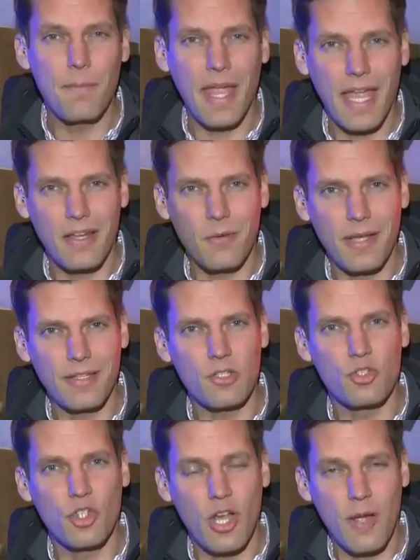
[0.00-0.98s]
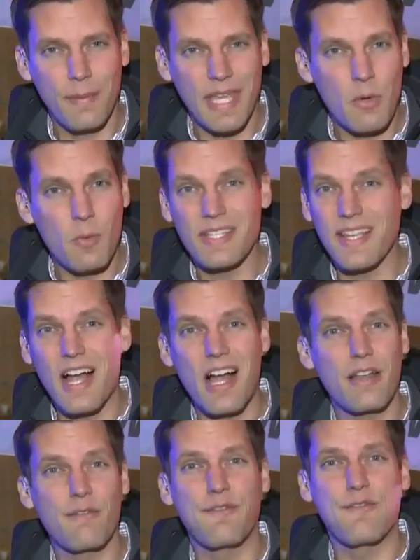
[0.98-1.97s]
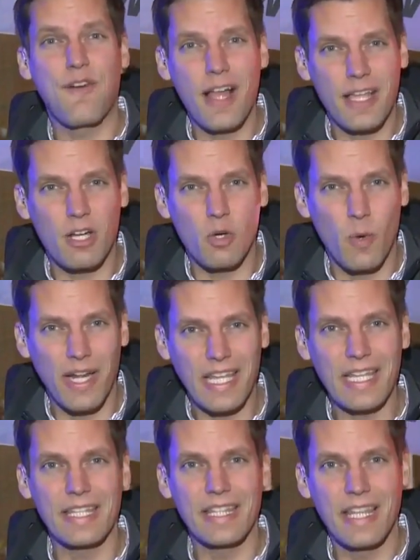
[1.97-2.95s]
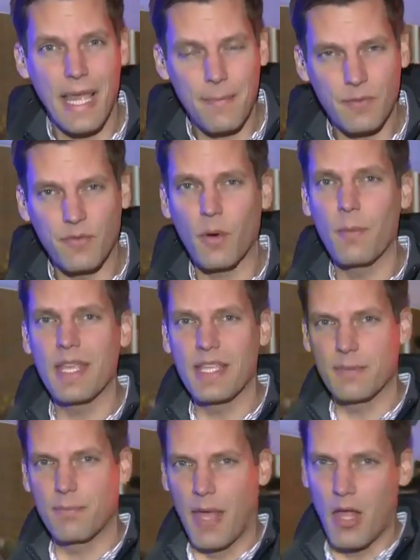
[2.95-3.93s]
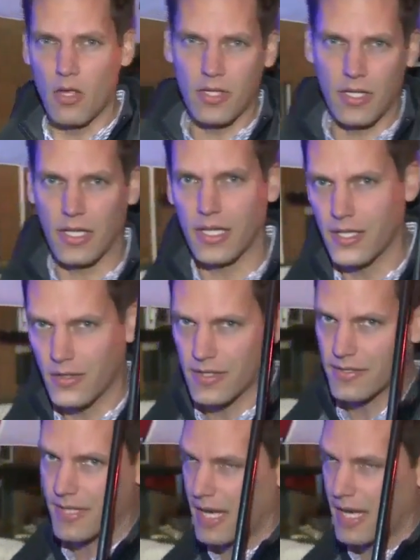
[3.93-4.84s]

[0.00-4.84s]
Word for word: man who had to jump. He was on fire when he leapt from his balcony here to